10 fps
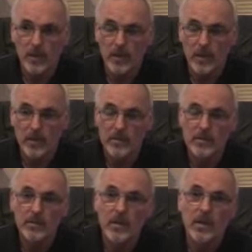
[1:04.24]

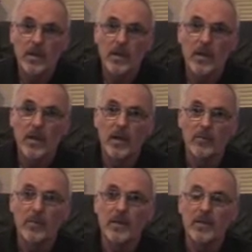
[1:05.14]
because
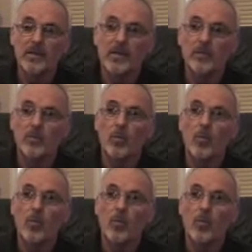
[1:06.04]
it means that